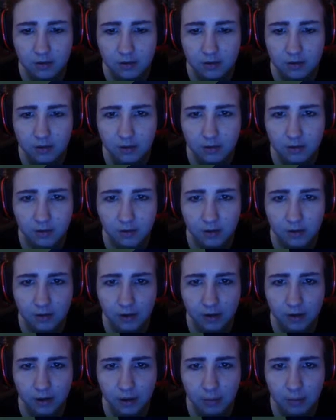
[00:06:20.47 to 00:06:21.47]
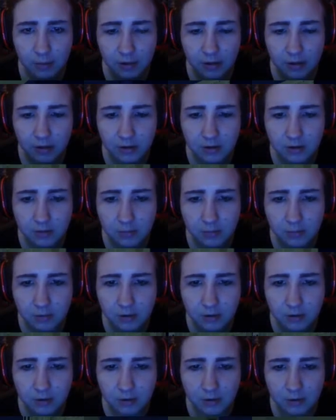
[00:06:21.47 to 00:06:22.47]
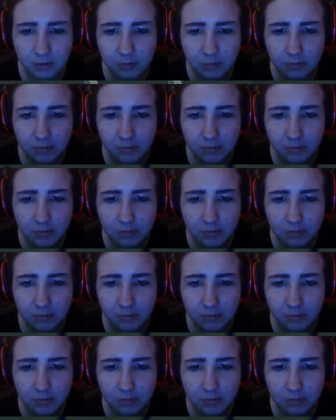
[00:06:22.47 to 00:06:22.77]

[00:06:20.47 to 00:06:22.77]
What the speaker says: So here I am in the blue room.